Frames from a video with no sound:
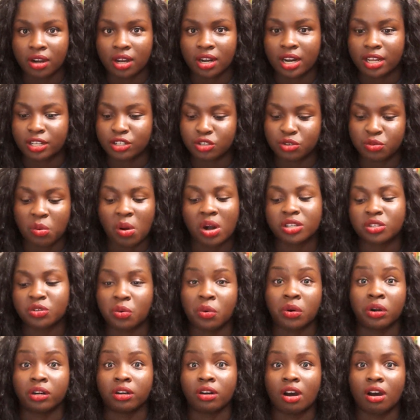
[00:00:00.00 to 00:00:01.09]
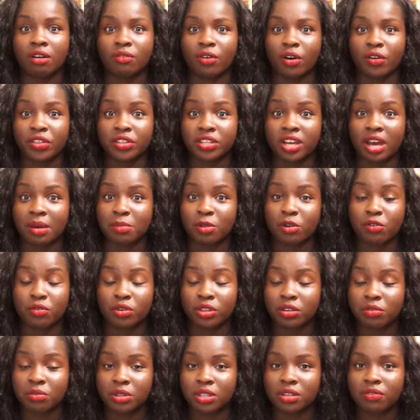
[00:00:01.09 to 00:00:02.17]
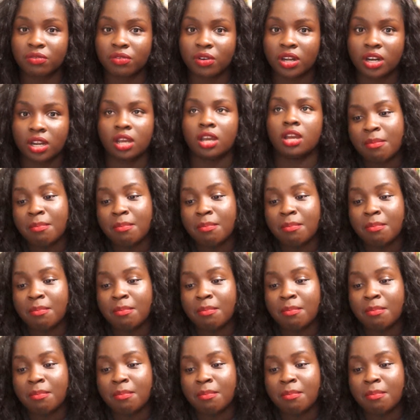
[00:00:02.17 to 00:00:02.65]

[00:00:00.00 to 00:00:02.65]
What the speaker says: and I just watch on and off all the time. They're really, really funny.